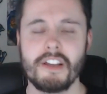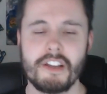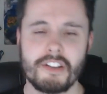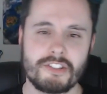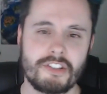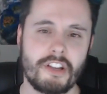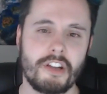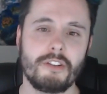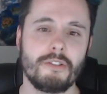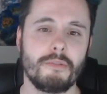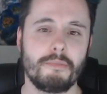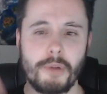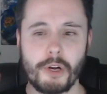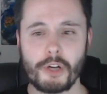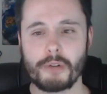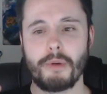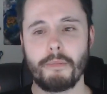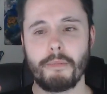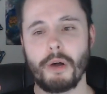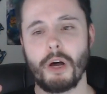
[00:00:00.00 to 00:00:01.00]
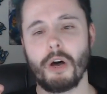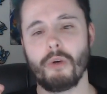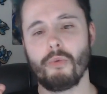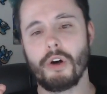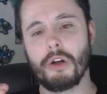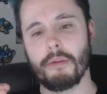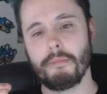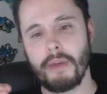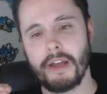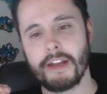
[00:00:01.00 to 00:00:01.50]
So Pokemon Part
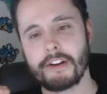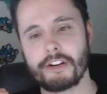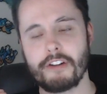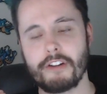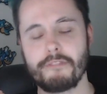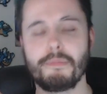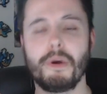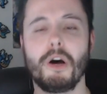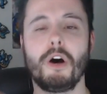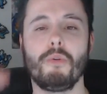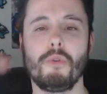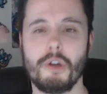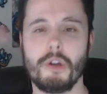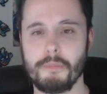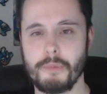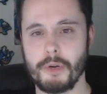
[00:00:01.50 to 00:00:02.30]
1, Minecraft Part 1,